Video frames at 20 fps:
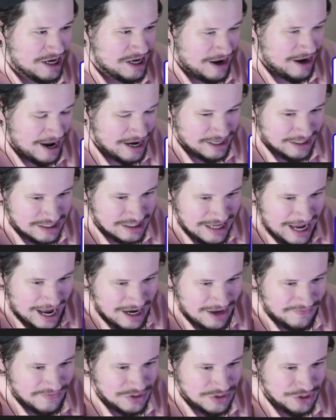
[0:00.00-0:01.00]
And it's not
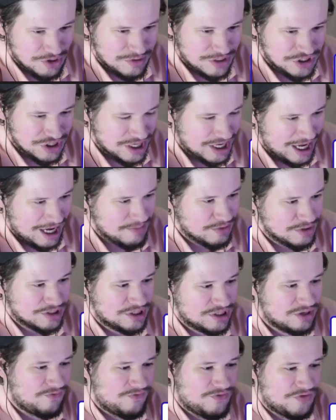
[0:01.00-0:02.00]
even so much the cable; it's
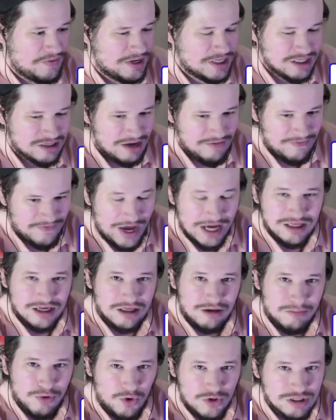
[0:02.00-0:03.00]
the fact that the
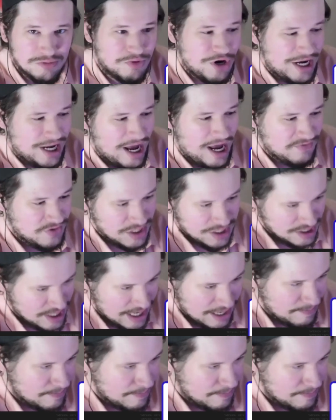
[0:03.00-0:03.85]
ports break half of the time.